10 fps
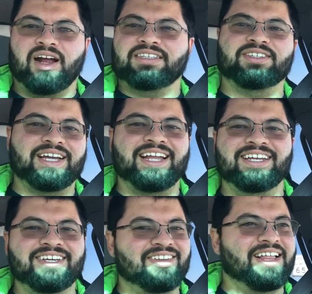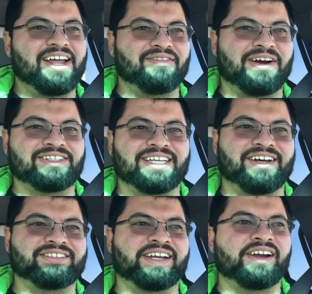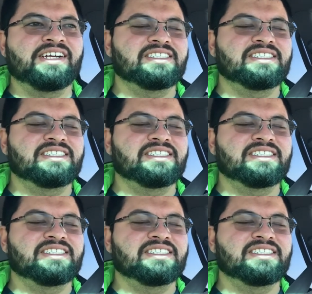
right, so we got a little ahead of ourselves here.